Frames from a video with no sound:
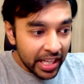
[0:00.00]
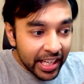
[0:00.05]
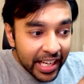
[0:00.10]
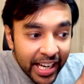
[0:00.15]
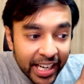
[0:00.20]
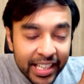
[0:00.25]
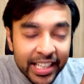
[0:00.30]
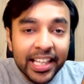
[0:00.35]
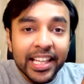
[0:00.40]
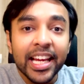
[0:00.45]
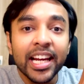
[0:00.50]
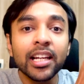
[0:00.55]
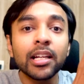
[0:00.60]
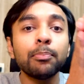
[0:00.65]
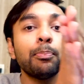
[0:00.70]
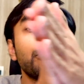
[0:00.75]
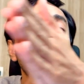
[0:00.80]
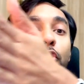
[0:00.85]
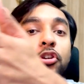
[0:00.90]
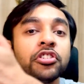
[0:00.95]
it gets
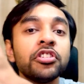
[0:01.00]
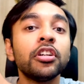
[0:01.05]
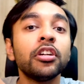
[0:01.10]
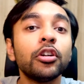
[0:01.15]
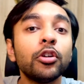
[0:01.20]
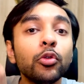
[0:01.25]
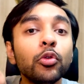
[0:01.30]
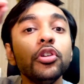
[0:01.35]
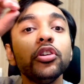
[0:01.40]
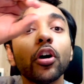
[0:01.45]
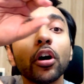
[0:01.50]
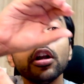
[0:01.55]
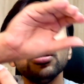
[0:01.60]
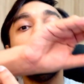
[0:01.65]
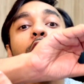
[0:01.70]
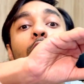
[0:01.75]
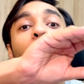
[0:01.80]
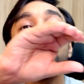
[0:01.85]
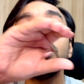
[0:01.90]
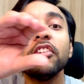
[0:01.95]
pushed to your
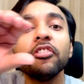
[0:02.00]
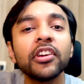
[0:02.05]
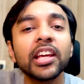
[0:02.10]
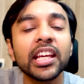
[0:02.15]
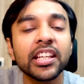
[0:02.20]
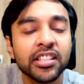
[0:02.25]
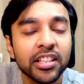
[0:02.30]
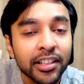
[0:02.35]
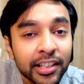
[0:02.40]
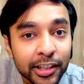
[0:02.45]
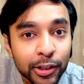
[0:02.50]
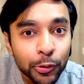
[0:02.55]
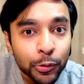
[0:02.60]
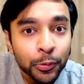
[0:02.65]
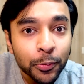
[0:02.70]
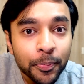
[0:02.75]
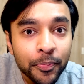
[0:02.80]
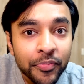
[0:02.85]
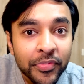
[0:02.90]
notification queue.